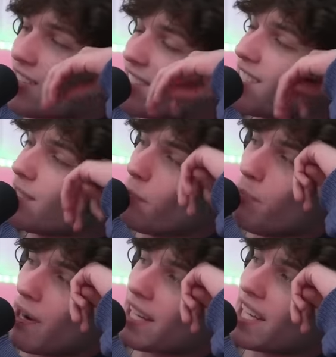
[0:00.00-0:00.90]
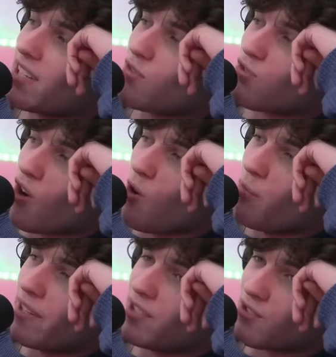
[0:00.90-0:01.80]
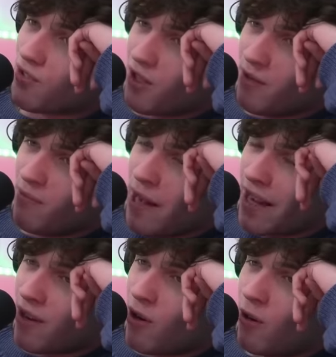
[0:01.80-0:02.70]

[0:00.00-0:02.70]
Chris has a bucket and rope in his room. Back I used